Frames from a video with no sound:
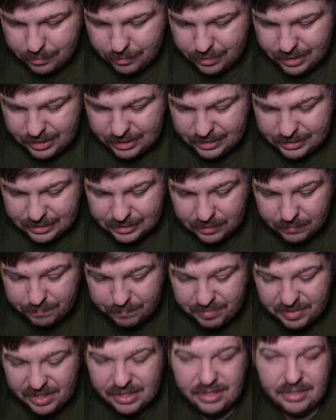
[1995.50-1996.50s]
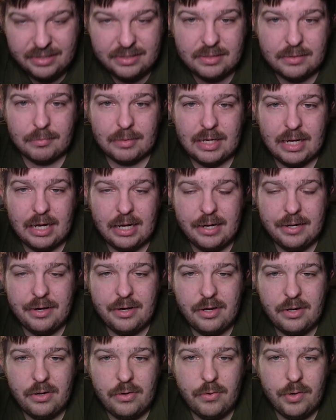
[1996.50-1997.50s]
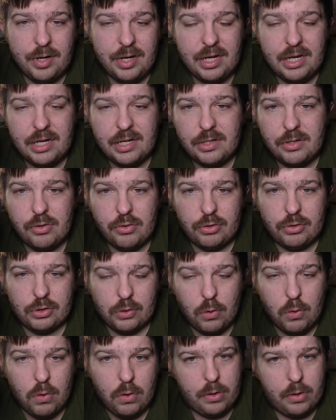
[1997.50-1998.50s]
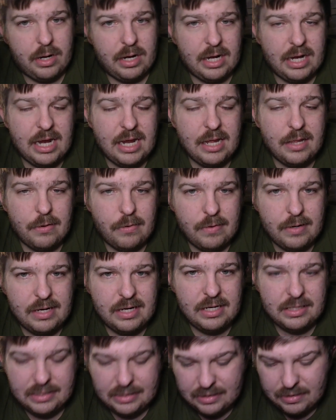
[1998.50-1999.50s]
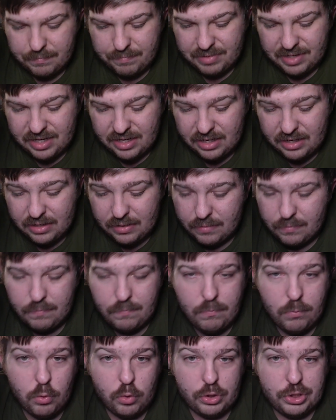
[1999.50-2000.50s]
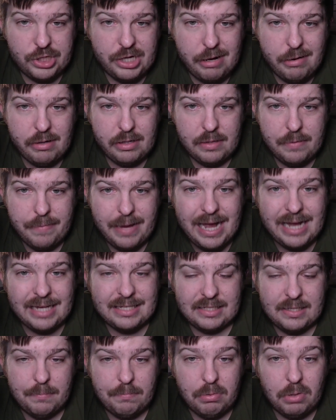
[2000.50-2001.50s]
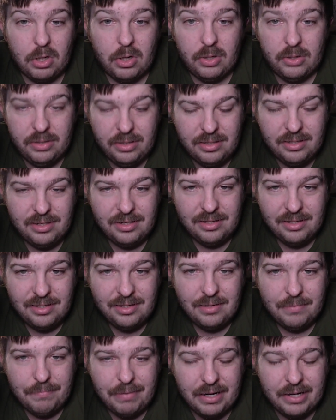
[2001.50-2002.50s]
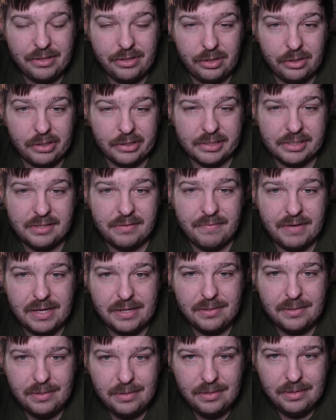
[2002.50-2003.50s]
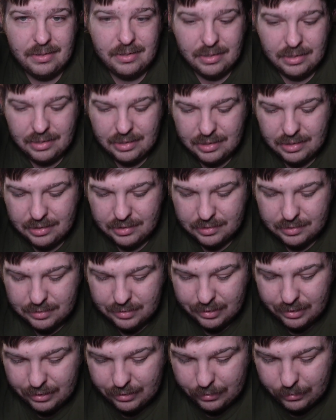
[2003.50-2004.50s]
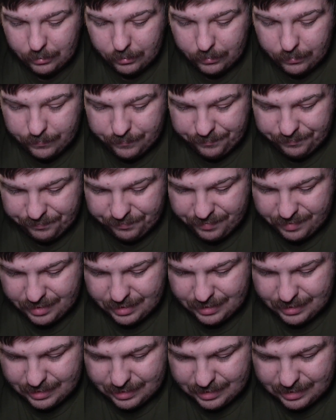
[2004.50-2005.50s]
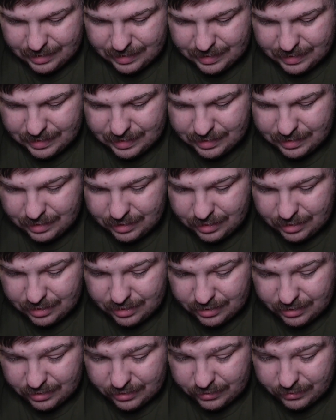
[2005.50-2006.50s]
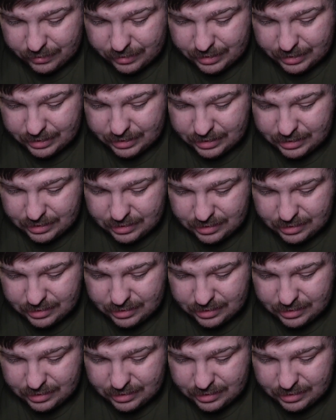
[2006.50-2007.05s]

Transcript: There needs to be some continuity in your scoring, and there needs to be more sharing the basketball by the looks of it. So, you know,